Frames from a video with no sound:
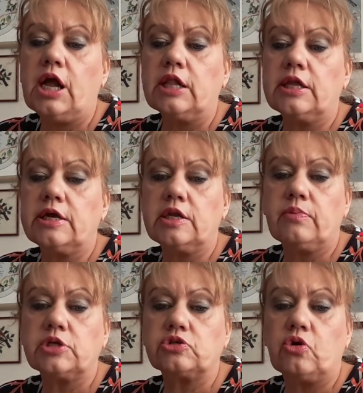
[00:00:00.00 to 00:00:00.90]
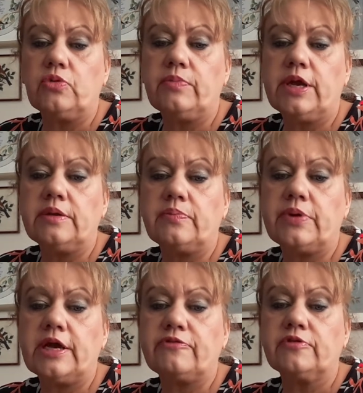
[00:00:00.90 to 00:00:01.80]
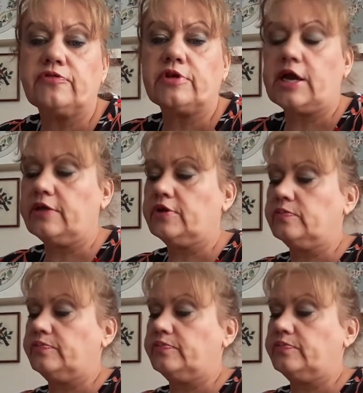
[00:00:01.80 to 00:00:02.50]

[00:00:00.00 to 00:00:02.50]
leathery musk on men, perfect for either